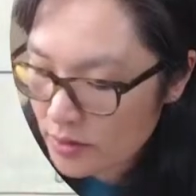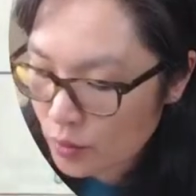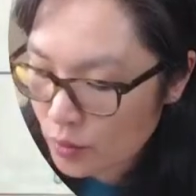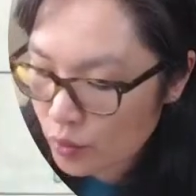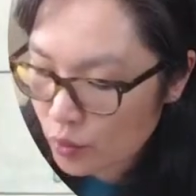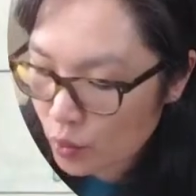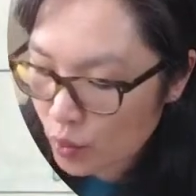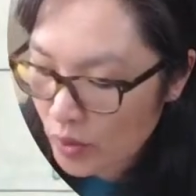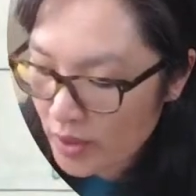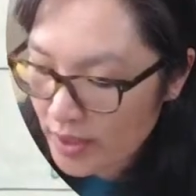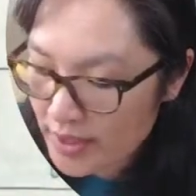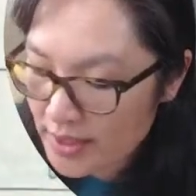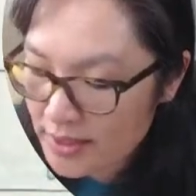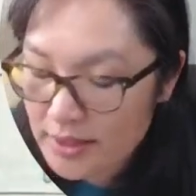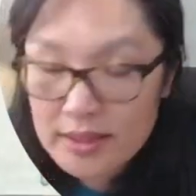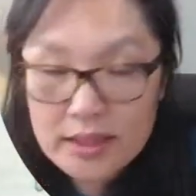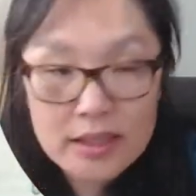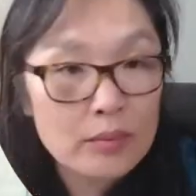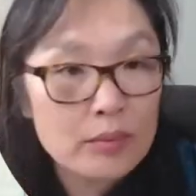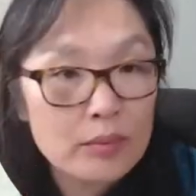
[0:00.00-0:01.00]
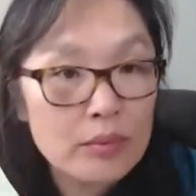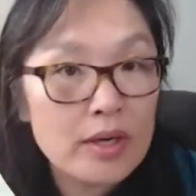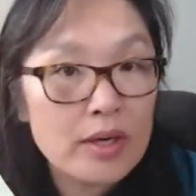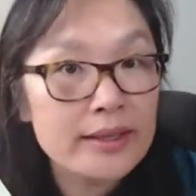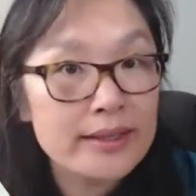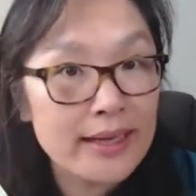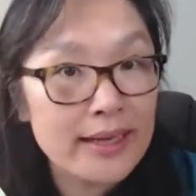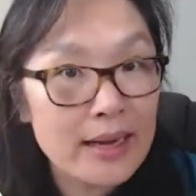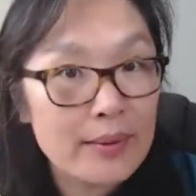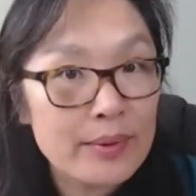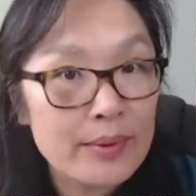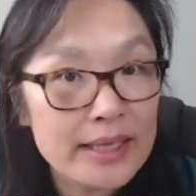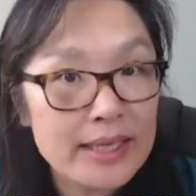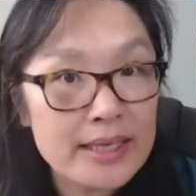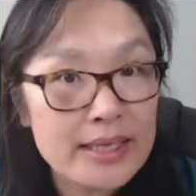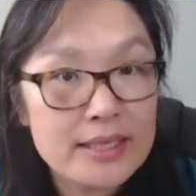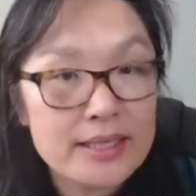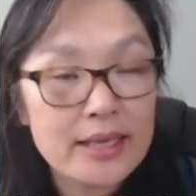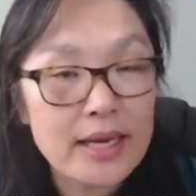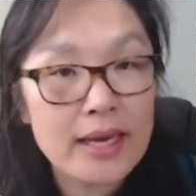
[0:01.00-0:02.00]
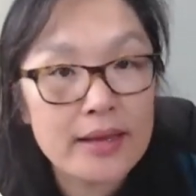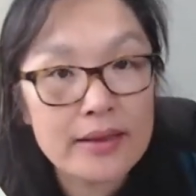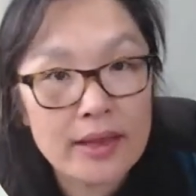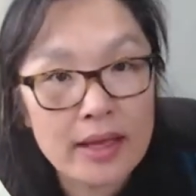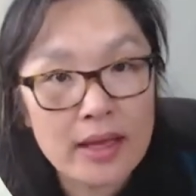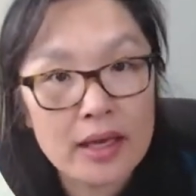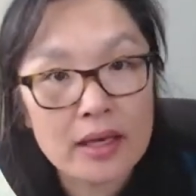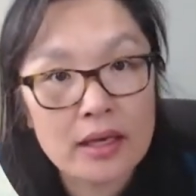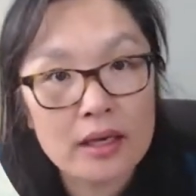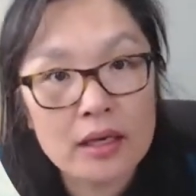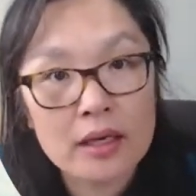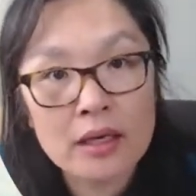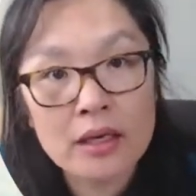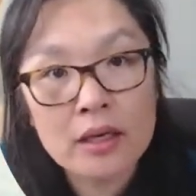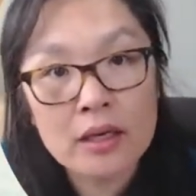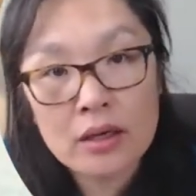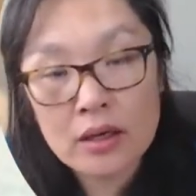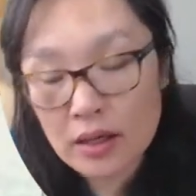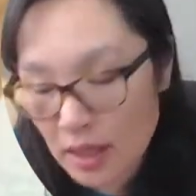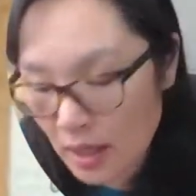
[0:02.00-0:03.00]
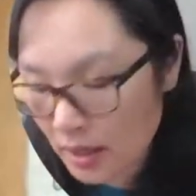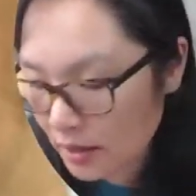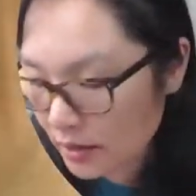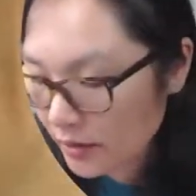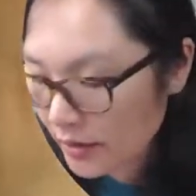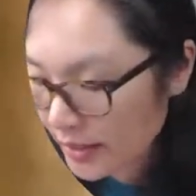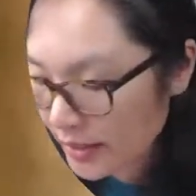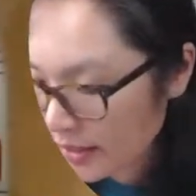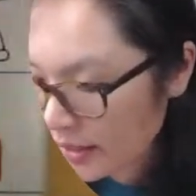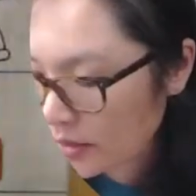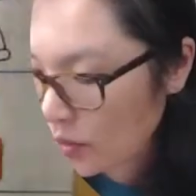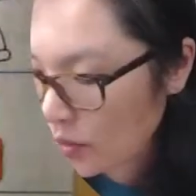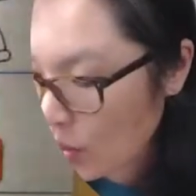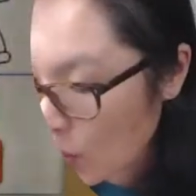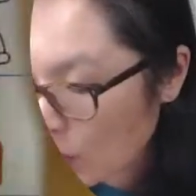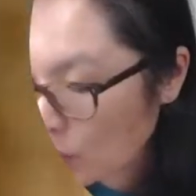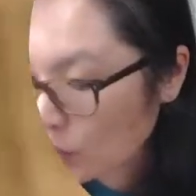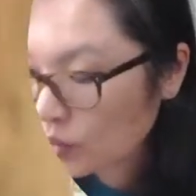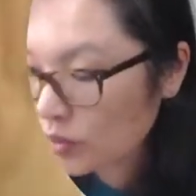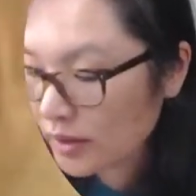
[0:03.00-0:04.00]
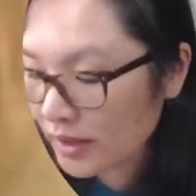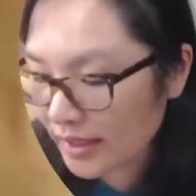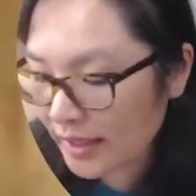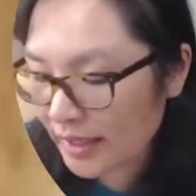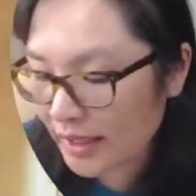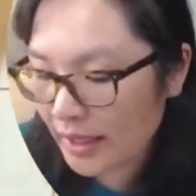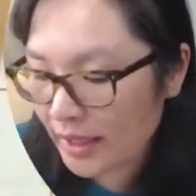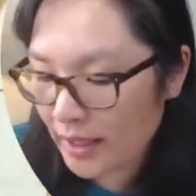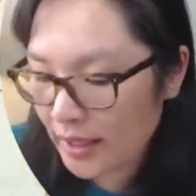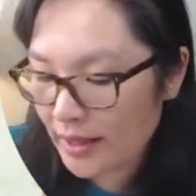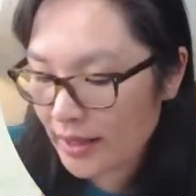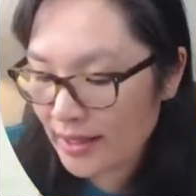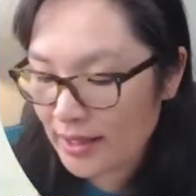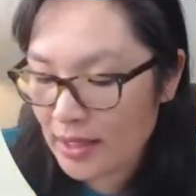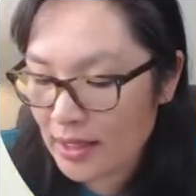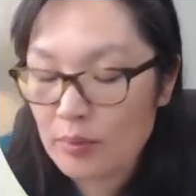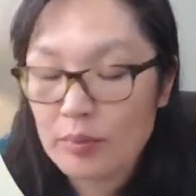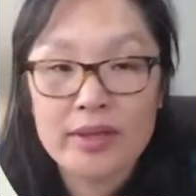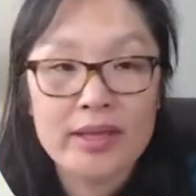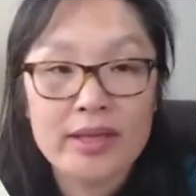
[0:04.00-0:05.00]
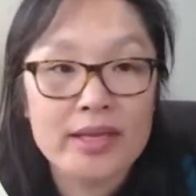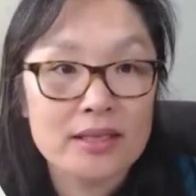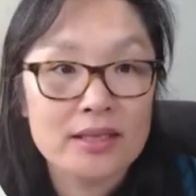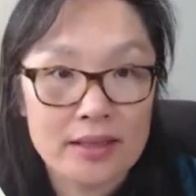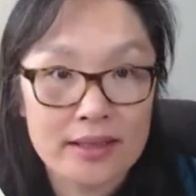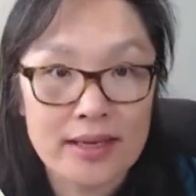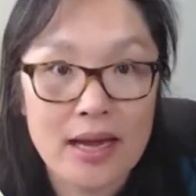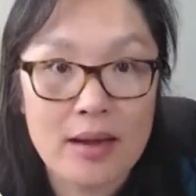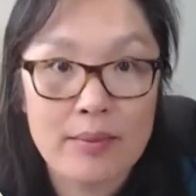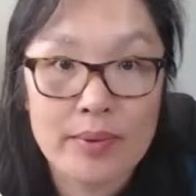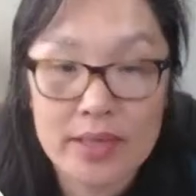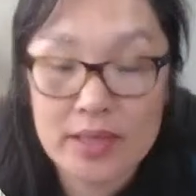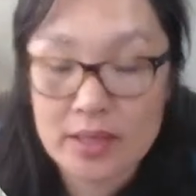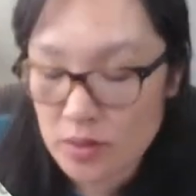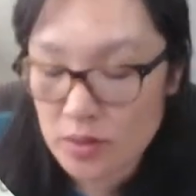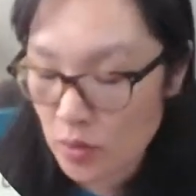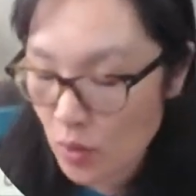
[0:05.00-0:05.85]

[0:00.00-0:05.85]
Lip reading: what is the number on the abacus, and then color in only the number that's on the abacus.